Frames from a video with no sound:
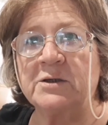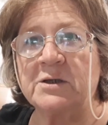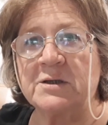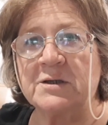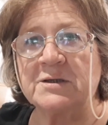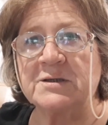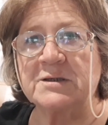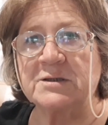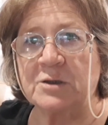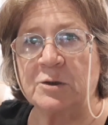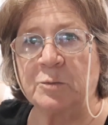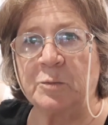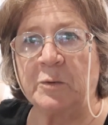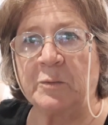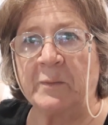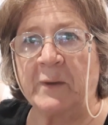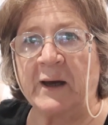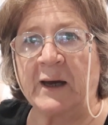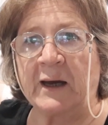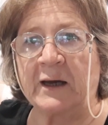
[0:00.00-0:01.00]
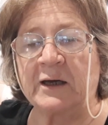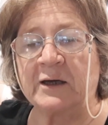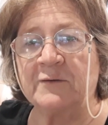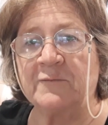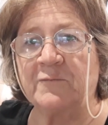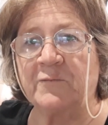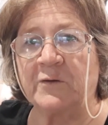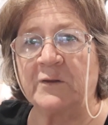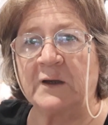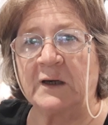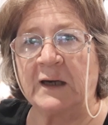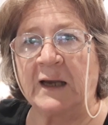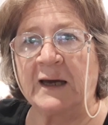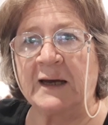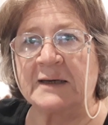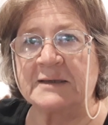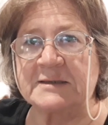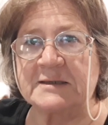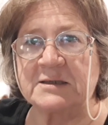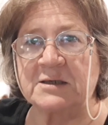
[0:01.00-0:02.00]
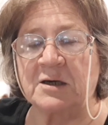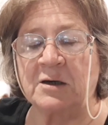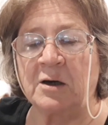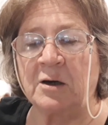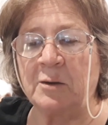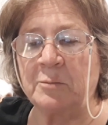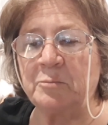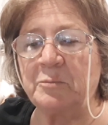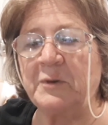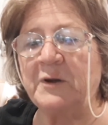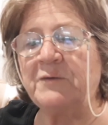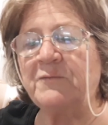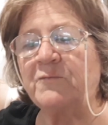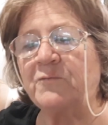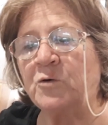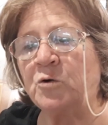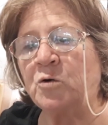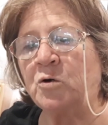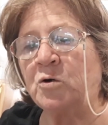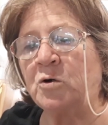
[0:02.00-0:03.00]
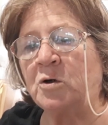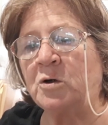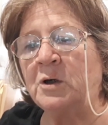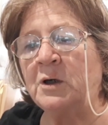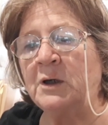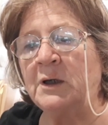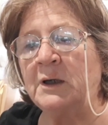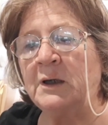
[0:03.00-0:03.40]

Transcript: the supermarket for the last time before